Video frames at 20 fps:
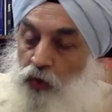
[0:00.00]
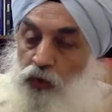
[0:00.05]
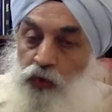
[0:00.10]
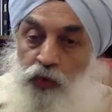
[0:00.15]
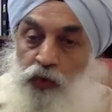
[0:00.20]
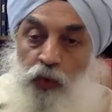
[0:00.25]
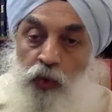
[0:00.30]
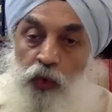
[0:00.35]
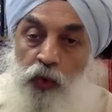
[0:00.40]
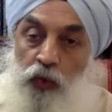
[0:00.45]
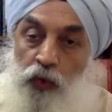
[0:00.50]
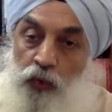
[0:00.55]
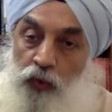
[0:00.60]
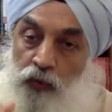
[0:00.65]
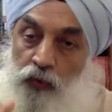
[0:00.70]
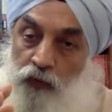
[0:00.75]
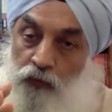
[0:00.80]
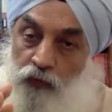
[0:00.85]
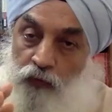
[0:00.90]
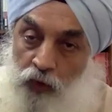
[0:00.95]

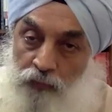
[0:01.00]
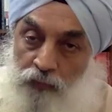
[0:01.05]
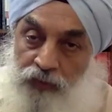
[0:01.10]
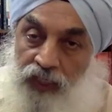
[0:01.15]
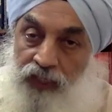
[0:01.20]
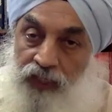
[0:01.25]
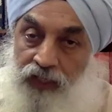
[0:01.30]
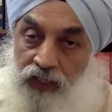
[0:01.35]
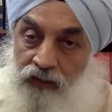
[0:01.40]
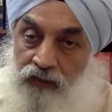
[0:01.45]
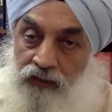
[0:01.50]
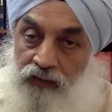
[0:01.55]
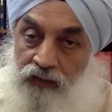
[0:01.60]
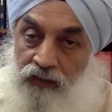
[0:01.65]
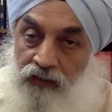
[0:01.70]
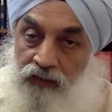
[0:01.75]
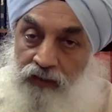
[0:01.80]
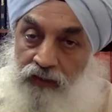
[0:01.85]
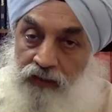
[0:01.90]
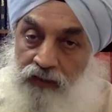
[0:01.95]
So from that
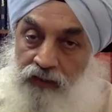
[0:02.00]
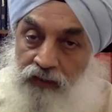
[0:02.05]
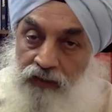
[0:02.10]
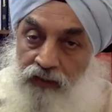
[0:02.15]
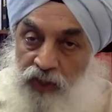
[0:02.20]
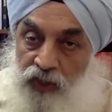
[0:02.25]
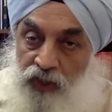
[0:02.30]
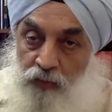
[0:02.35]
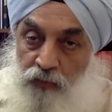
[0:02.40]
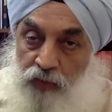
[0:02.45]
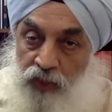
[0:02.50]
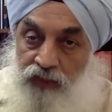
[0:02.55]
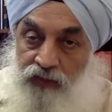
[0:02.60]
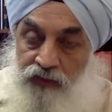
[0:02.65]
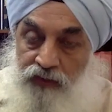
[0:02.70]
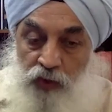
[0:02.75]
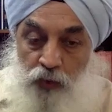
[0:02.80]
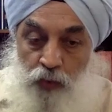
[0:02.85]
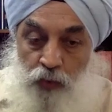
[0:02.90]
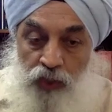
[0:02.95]
angle, consumption demand
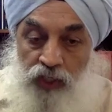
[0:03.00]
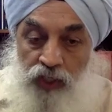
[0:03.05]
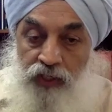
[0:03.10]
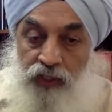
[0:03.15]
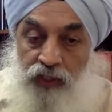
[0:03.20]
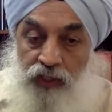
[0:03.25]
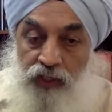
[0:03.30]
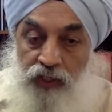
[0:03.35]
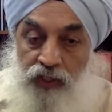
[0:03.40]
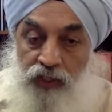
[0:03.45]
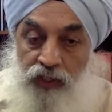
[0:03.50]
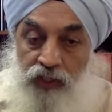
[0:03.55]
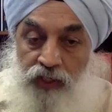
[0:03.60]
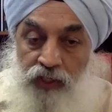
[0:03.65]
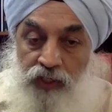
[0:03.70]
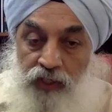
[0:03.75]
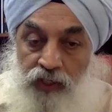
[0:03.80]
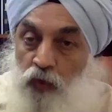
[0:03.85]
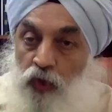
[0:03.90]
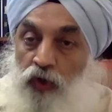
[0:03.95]
is required.
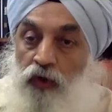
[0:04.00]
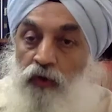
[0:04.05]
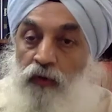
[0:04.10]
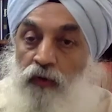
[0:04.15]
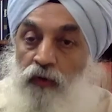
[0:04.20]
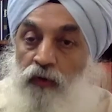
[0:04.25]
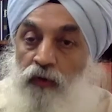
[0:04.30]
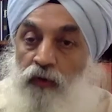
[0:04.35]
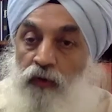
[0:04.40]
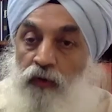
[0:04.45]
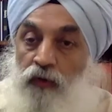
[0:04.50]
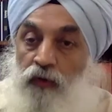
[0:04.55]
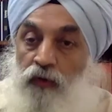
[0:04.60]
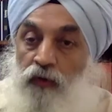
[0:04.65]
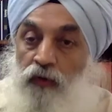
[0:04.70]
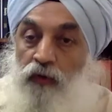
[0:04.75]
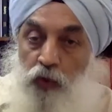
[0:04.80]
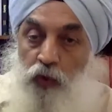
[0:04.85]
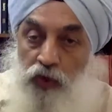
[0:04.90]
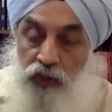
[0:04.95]
However, from the
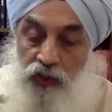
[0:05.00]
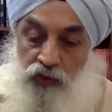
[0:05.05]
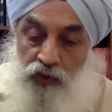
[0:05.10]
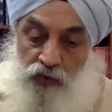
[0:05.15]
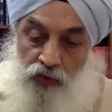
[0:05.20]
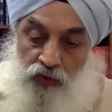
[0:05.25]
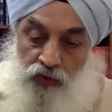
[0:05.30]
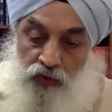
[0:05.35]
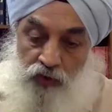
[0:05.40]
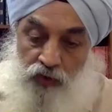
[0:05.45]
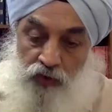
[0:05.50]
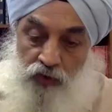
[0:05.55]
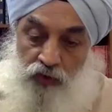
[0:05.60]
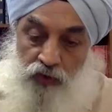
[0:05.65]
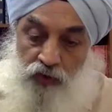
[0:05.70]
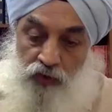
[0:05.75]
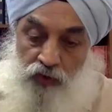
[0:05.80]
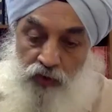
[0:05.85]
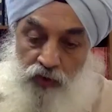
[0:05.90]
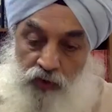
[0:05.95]
viewpoint of
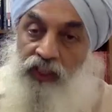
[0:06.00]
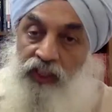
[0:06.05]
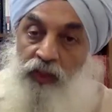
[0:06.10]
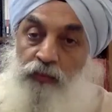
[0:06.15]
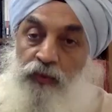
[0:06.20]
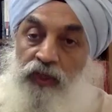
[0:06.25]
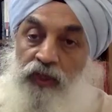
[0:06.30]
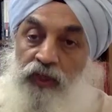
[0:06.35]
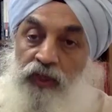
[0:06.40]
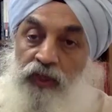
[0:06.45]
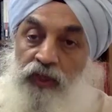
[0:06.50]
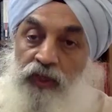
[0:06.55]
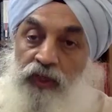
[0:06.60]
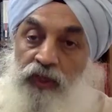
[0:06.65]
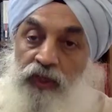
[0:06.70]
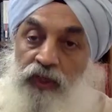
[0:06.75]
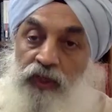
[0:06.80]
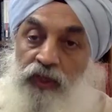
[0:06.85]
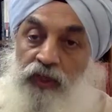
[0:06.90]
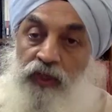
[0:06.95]
sustainable
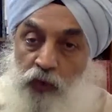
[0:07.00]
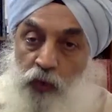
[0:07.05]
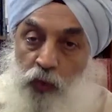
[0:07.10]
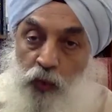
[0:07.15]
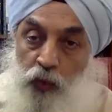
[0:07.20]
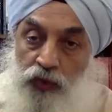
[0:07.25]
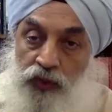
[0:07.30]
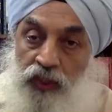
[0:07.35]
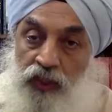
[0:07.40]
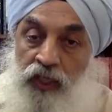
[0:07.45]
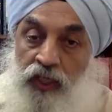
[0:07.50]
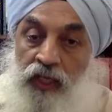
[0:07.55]
recovery and growth,